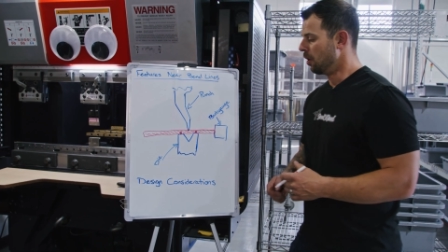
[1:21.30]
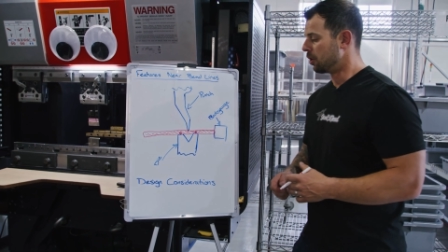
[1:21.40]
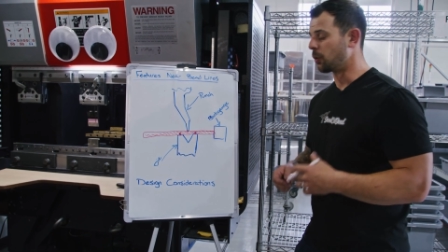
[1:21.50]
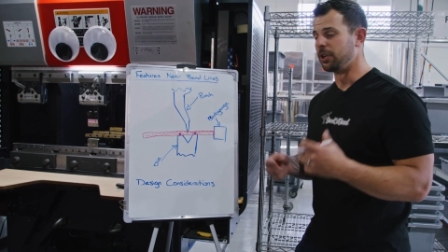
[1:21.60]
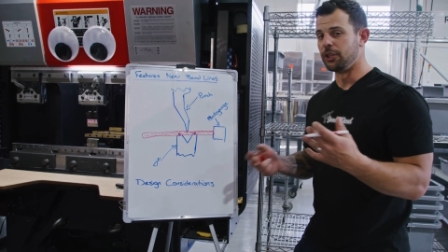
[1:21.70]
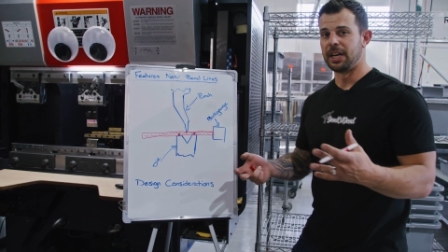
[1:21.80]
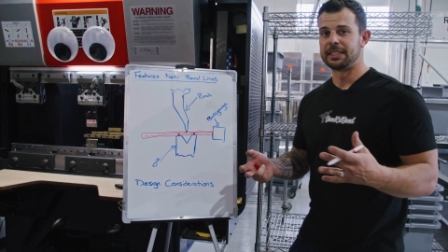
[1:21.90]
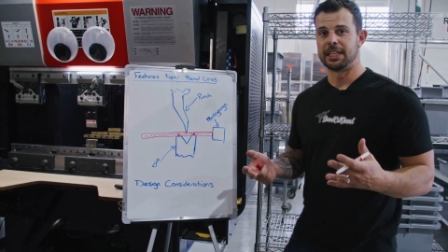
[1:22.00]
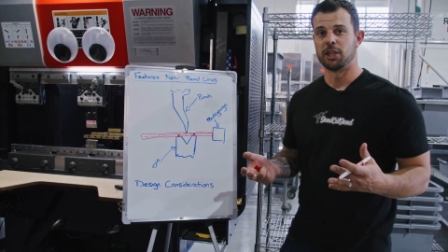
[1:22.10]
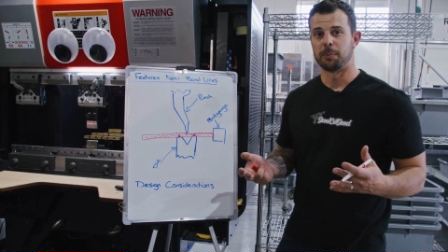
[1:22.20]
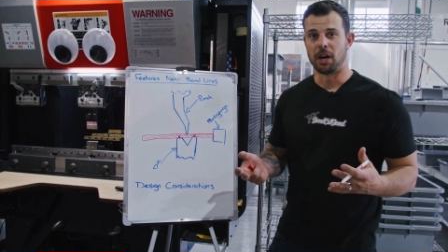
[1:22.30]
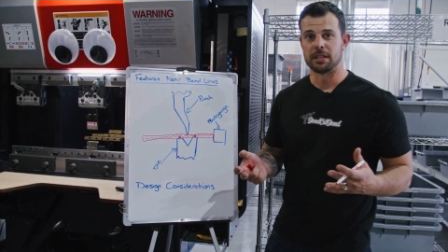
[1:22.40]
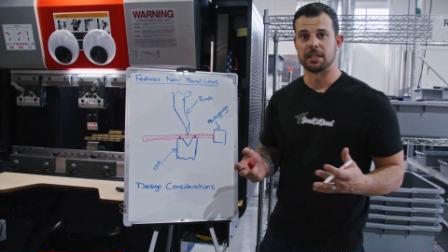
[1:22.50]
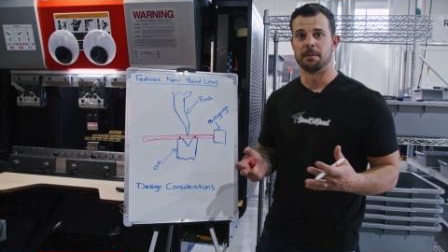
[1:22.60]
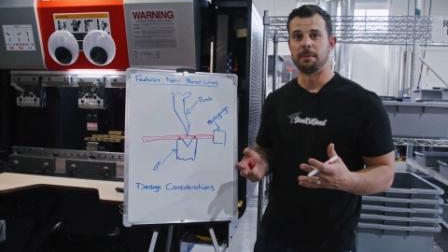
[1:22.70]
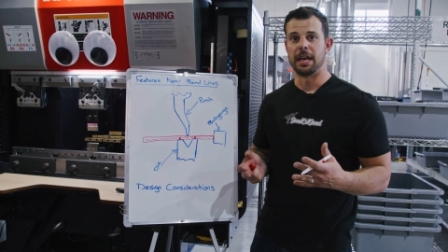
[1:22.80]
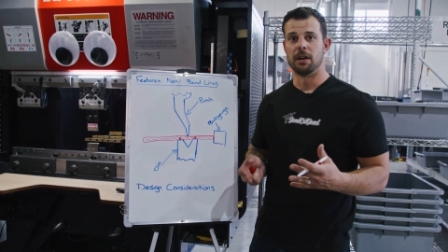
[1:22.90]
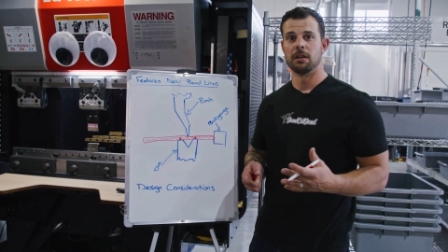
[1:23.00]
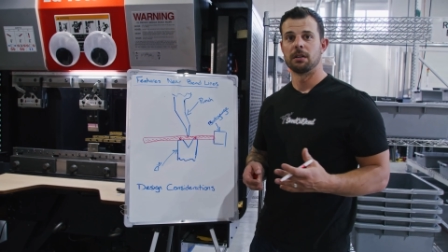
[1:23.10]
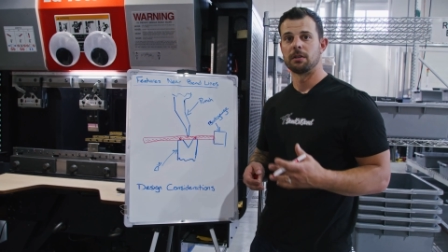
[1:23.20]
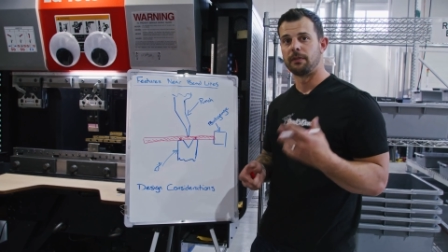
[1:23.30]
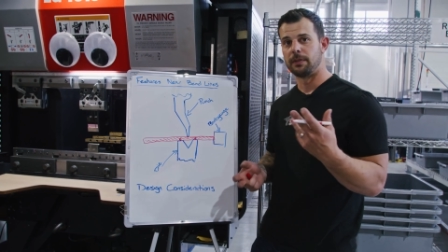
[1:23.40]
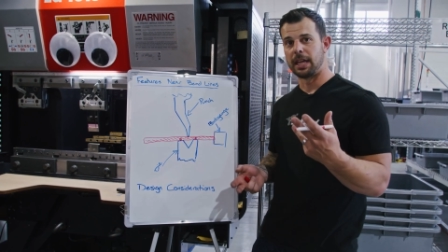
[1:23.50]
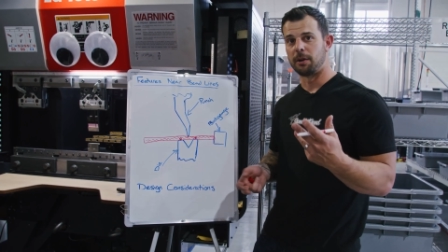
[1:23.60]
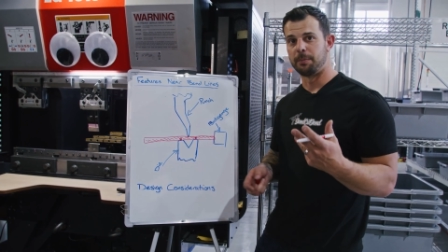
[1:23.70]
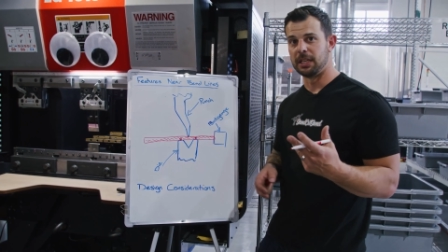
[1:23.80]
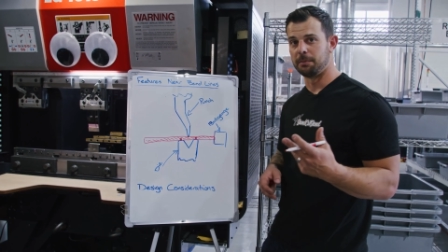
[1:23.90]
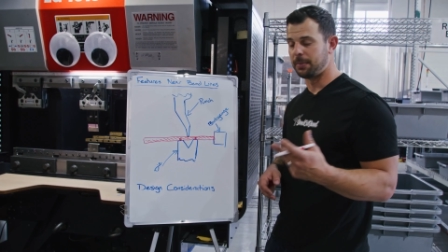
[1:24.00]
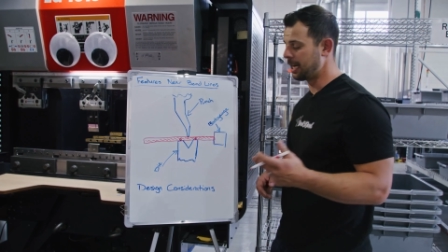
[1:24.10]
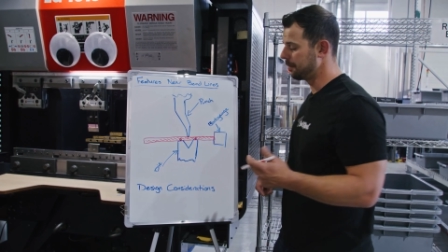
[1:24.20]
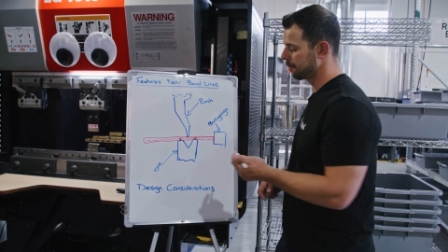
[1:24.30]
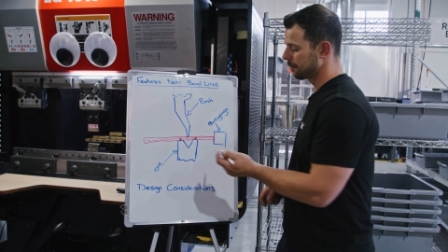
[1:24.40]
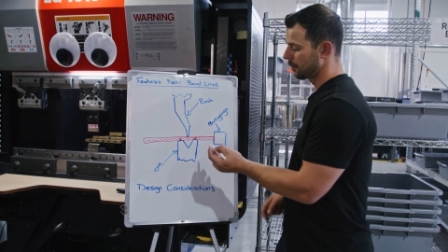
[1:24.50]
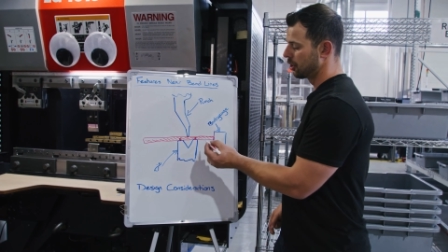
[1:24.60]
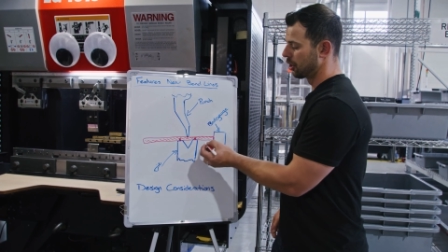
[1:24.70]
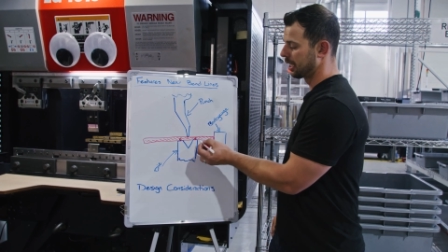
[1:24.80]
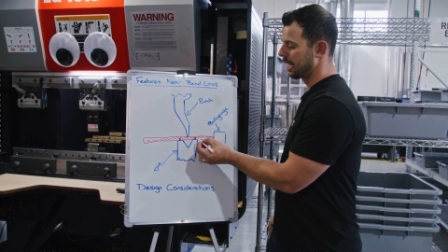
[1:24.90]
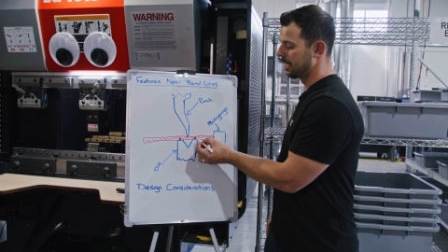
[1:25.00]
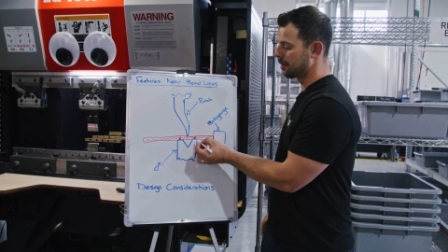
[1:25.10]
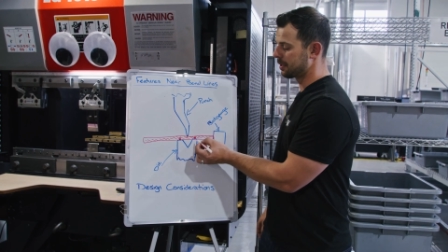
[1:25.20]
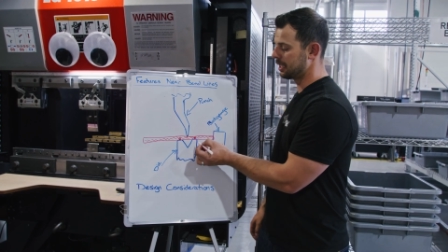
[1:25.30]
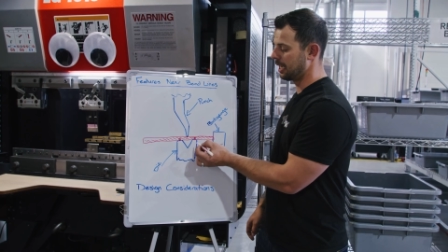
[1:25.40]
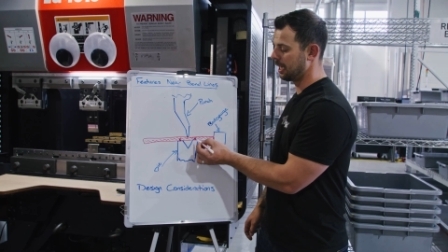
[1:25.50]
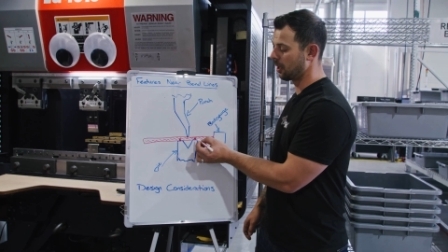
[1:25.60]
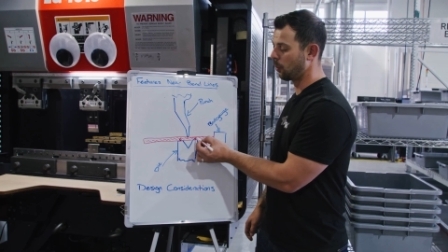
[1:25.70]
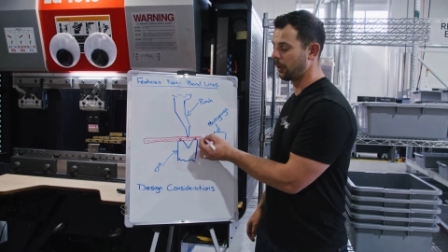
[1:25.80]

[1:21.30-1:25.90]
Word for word: So when you guys get your parts in the mail that are being bent, you're gonna end up seeing a